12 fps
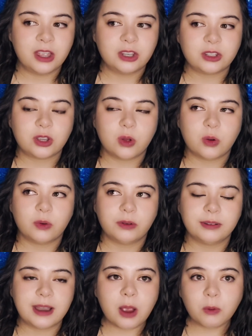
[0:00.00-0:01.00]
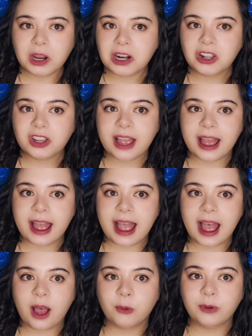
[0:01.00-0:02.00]
So now we're going to look at
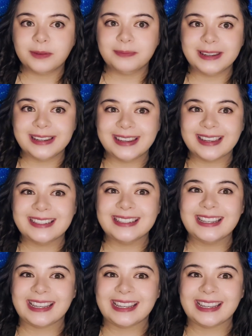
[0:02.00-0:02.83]
how we begin